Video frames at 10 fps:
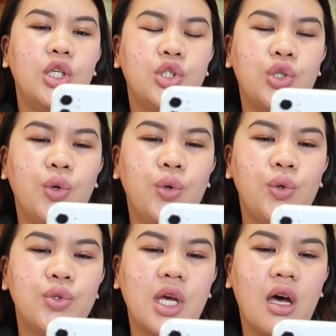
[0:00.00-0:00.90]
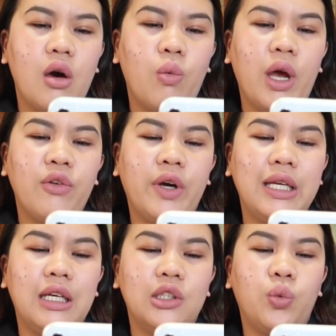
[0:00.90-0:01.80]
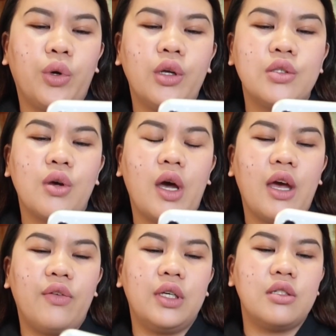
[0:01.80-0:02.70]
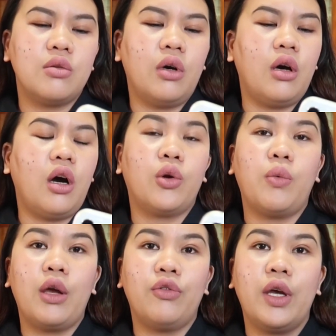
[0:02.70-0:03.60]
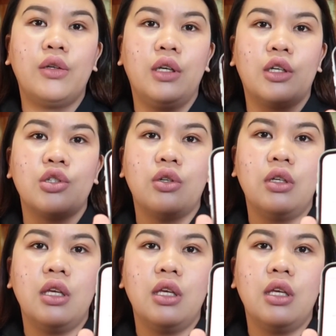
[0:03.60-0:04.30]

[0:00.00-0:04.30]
Choose Wi-Fi network. So I have this our Wi-Fi connection